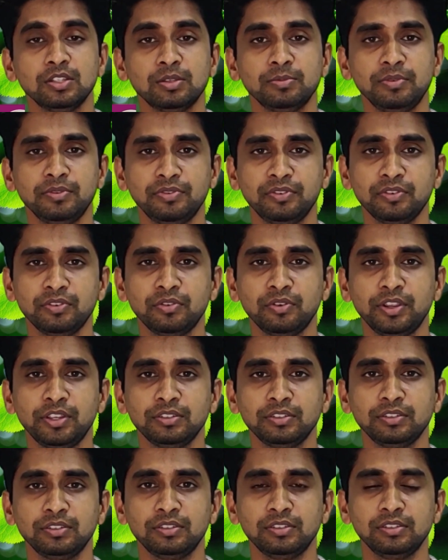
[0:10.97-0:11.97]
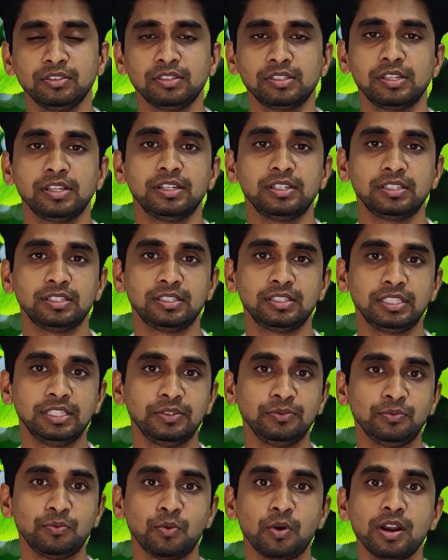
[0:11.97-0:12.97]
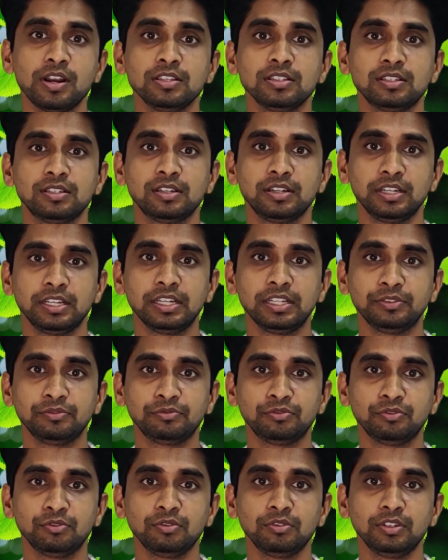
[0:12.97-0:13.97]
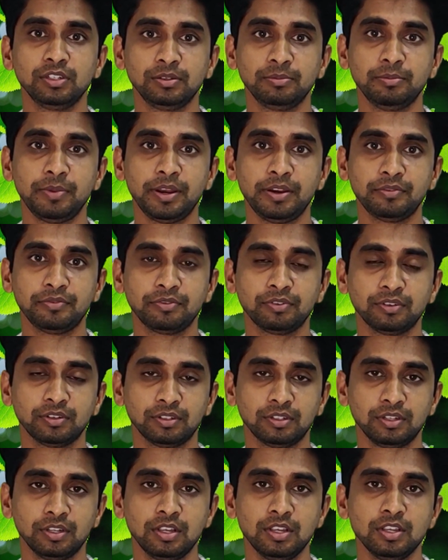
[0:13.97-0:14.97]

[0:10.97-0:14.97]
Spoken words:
So before going to those, let's see what is really food it meant for.